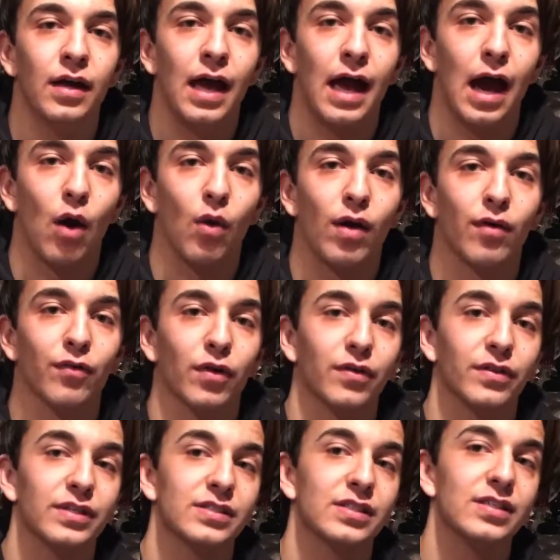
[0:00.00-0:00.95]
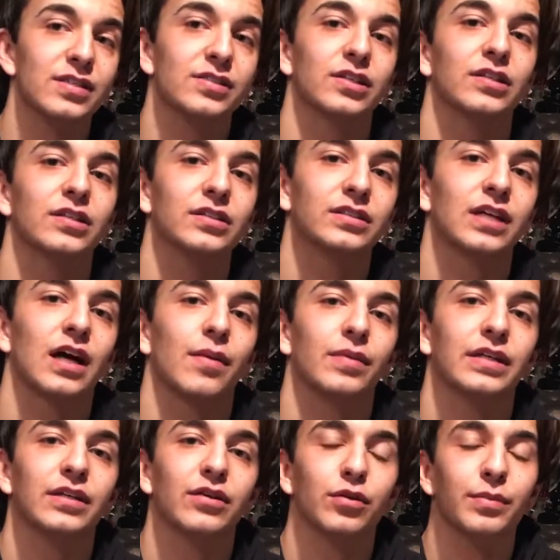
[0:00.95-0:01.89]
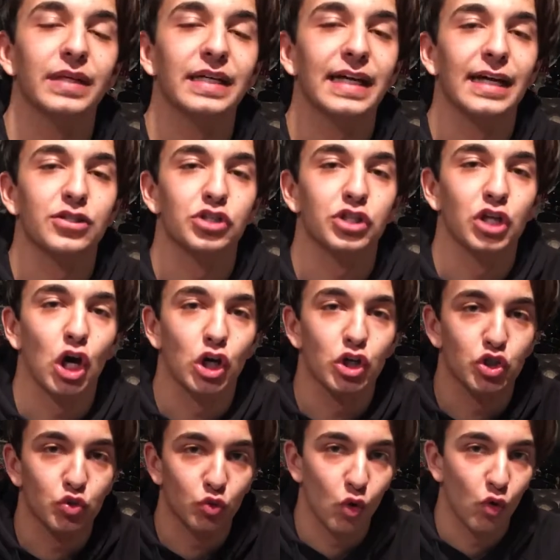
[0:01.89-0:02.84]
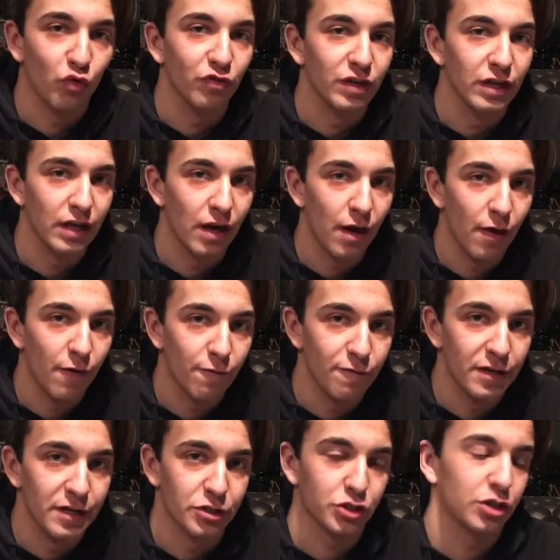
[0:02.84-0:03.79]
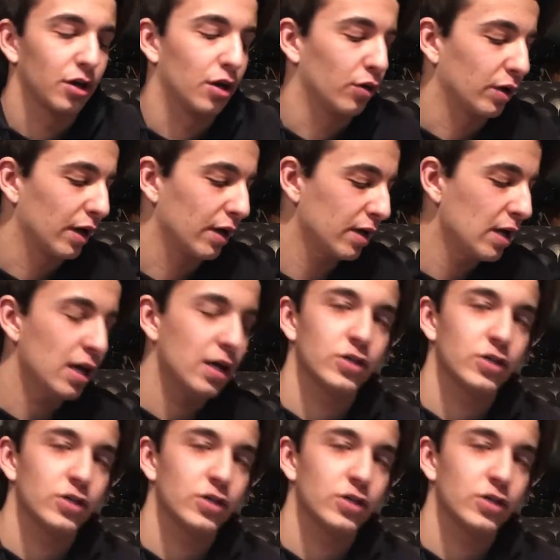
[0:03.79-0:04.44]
However, this is a good time of the year to be catching a trophy fish, okay?